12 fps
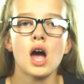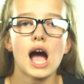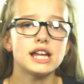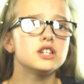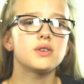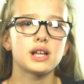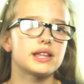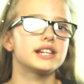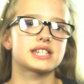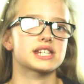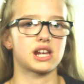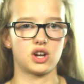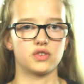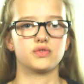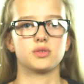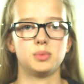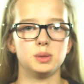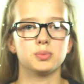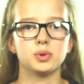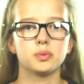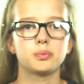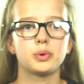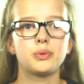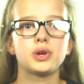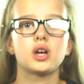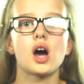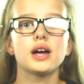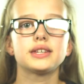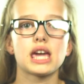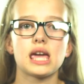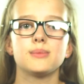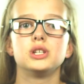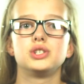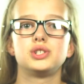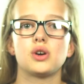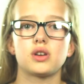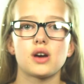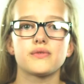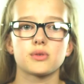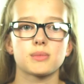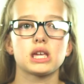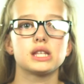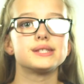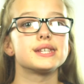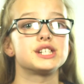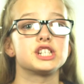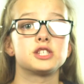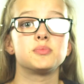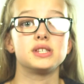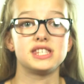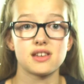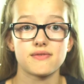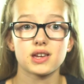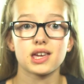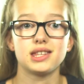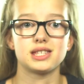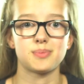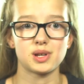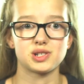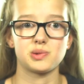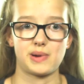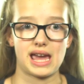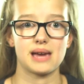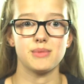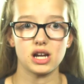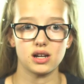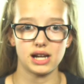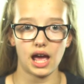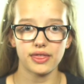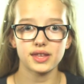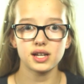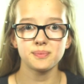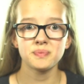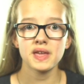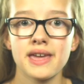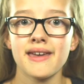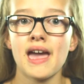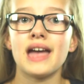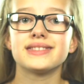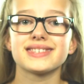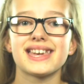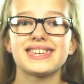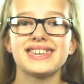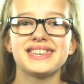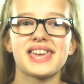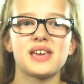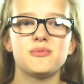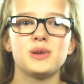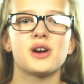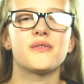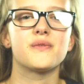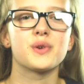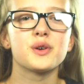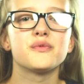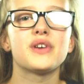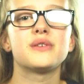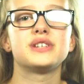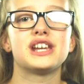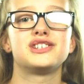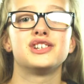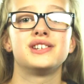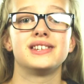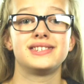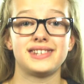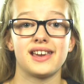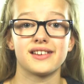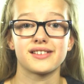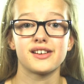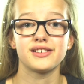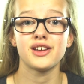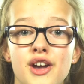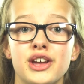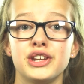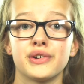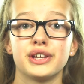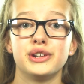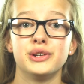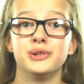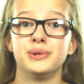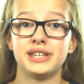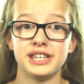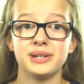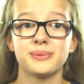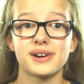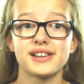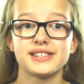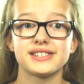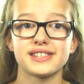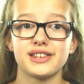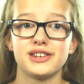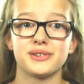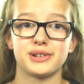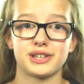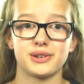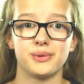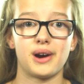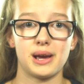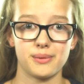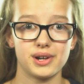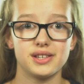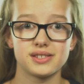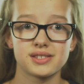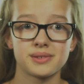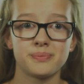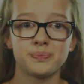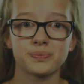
I knew I liked caring for people, but when God came and showed up for me in such a specific and special way at Maranatha, it's like he gave me a firm foundation to stand on, knowing who he was and knowing who I was.